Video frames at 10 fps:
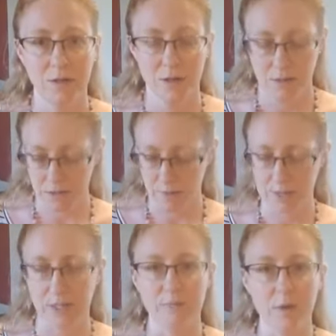They would
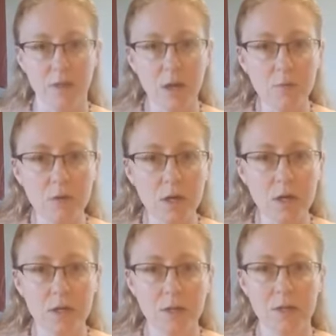test my thyroid.
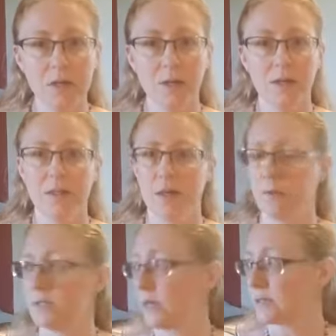They
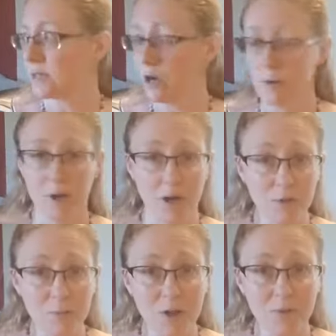would test all my other
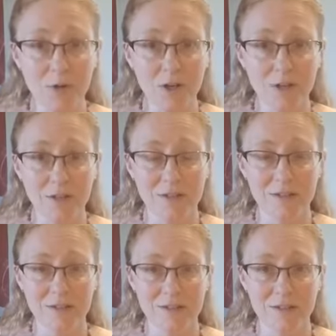blood work.
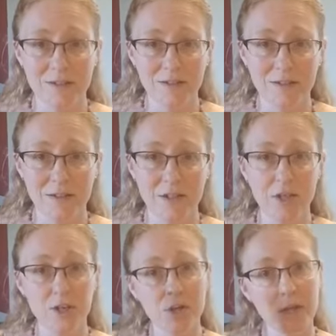
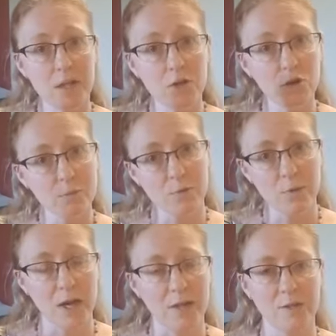You're in the normal
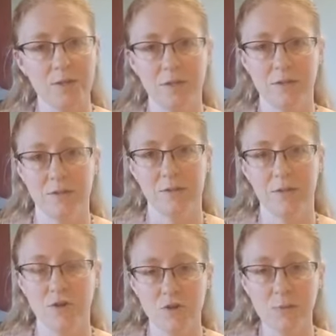range.
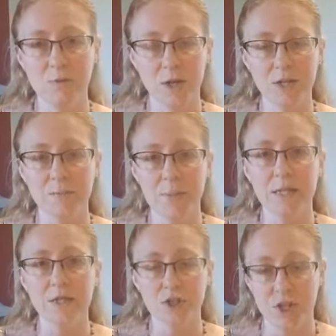The normal range
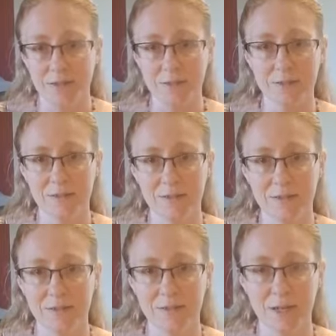means shit.
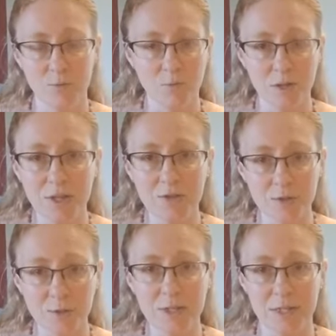It really and
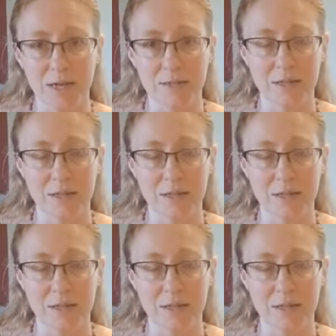truly does.